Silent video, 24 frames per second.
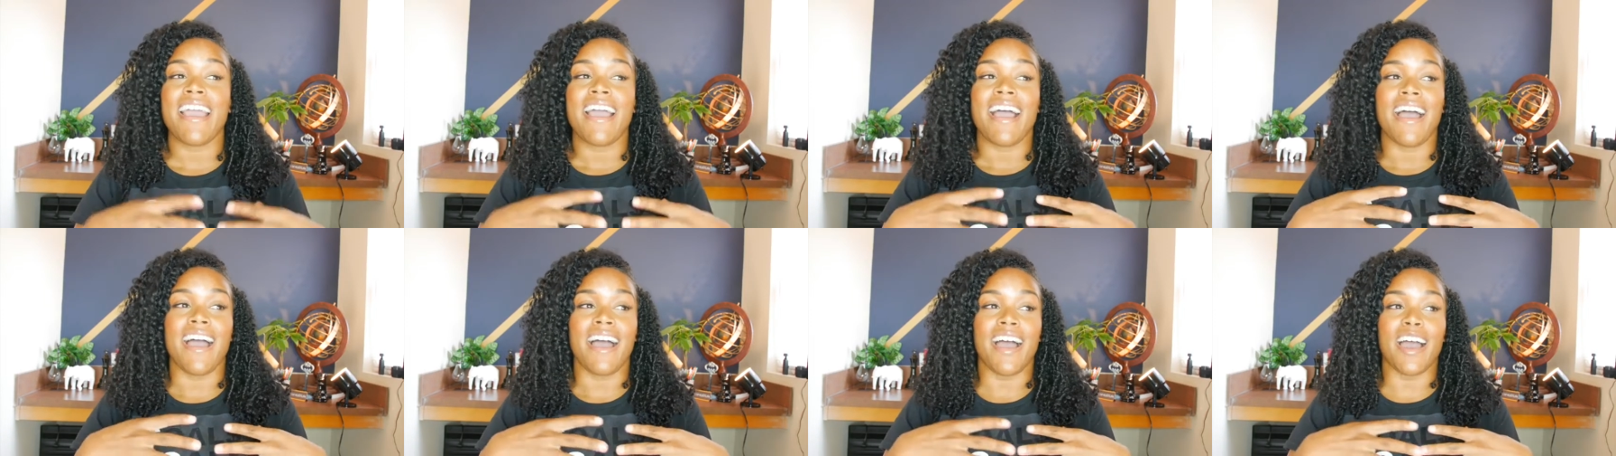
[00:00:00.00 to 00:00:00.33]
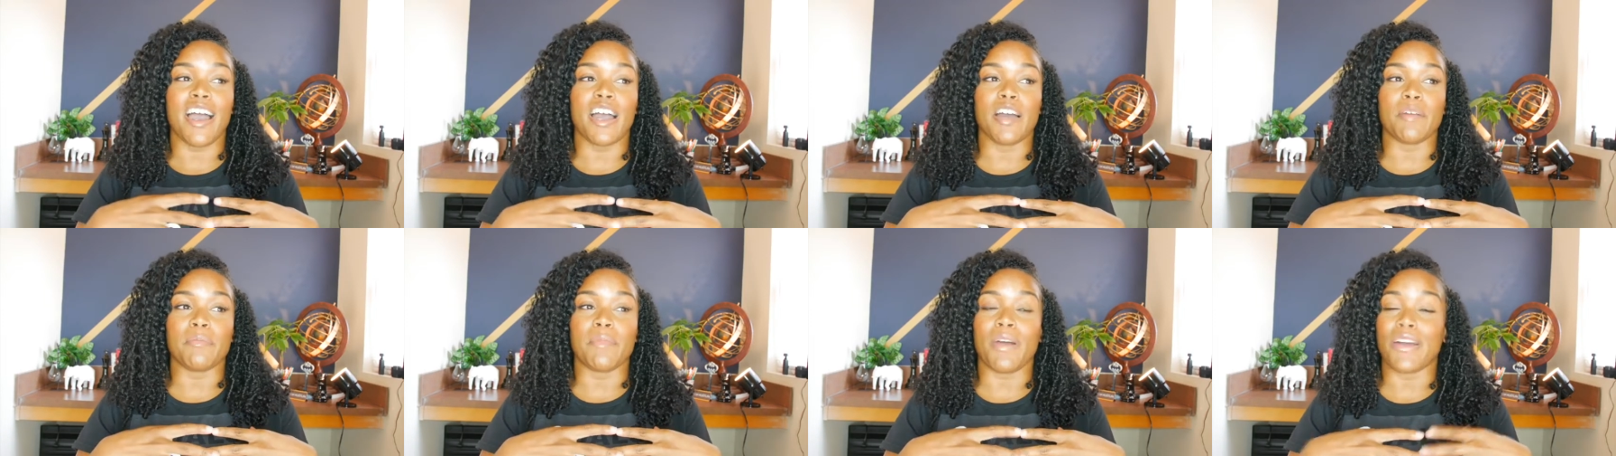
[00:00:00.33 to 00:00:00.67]

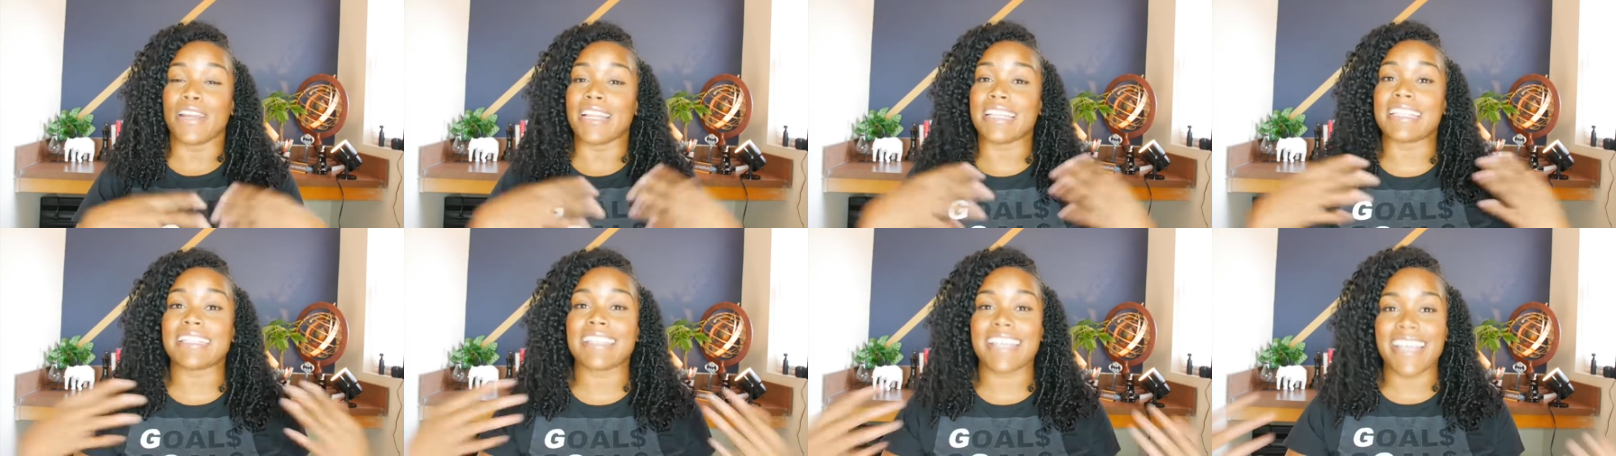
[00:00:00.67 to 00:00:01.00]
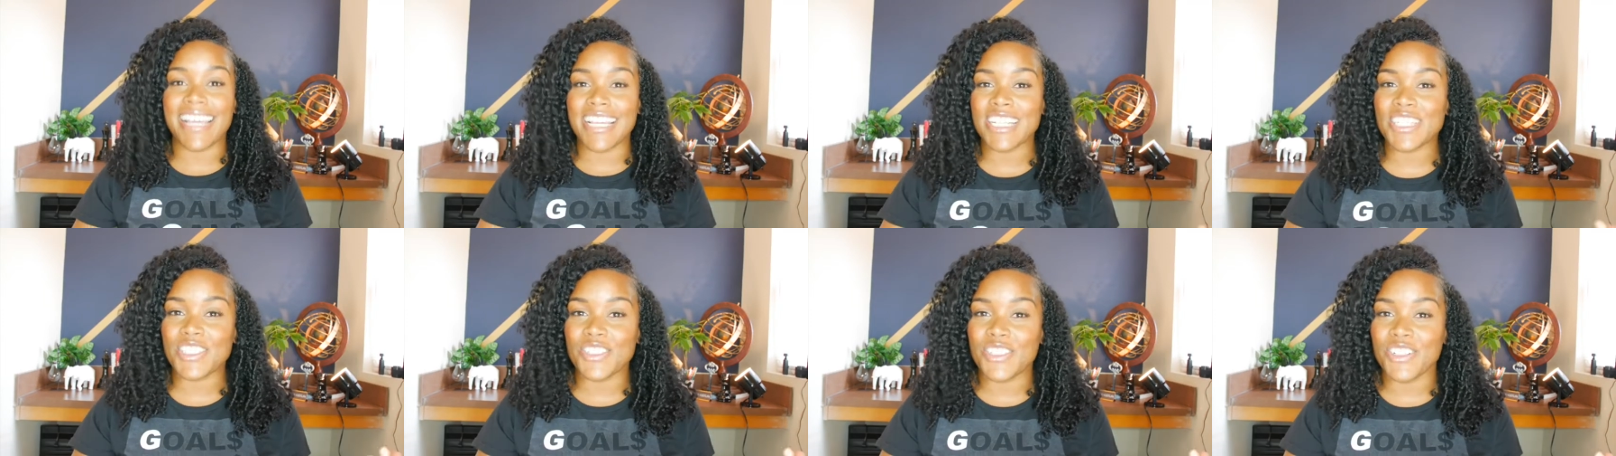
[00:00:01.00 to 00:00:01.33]
um, on a
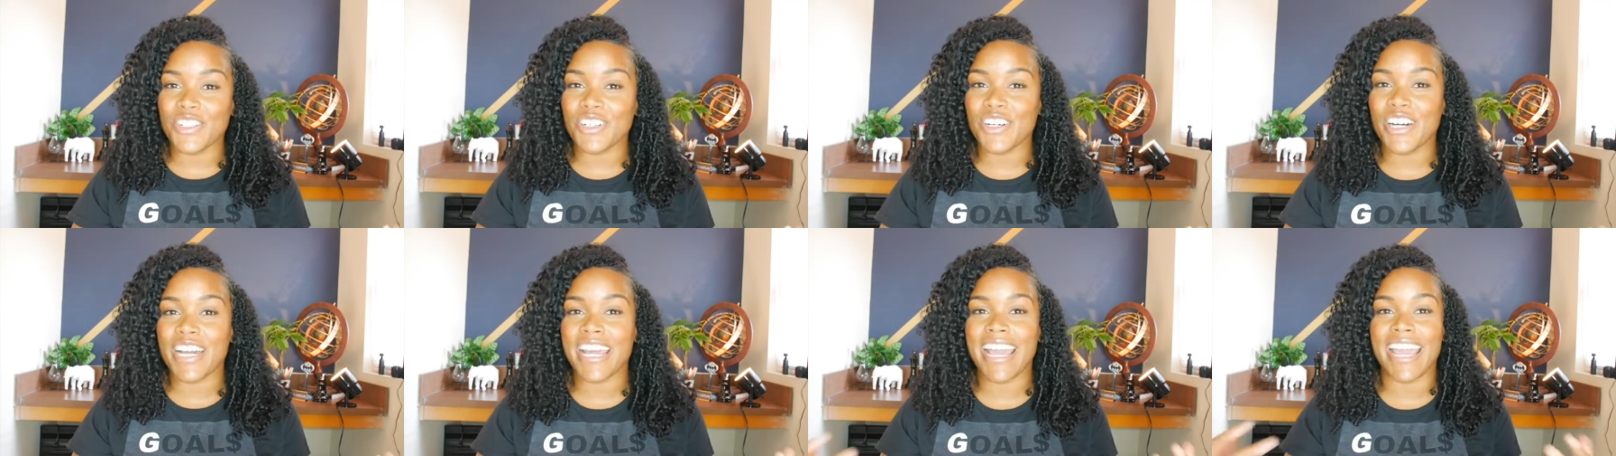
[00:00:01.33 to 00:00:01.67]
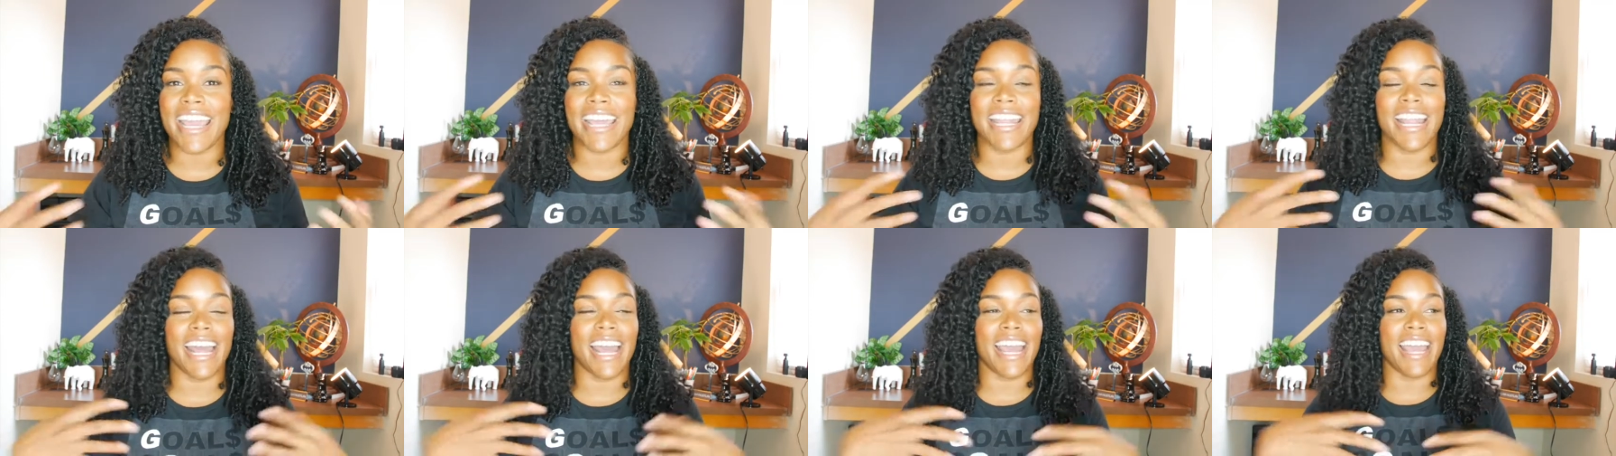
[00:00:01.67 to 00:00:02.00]
schedule
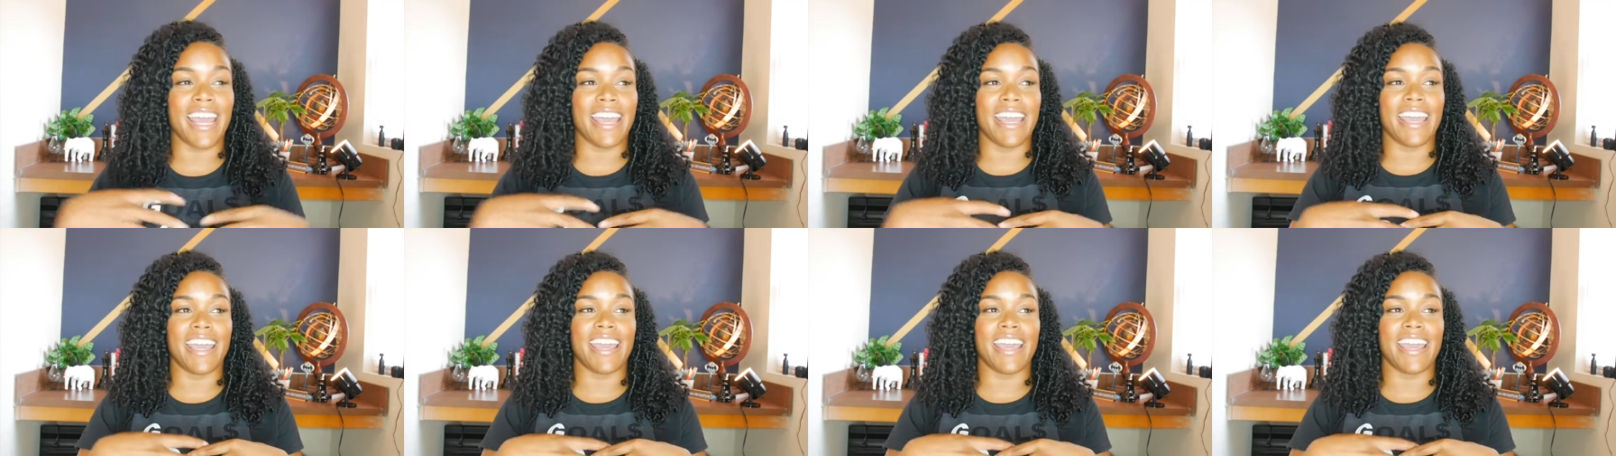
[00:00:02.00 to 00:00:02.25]
and I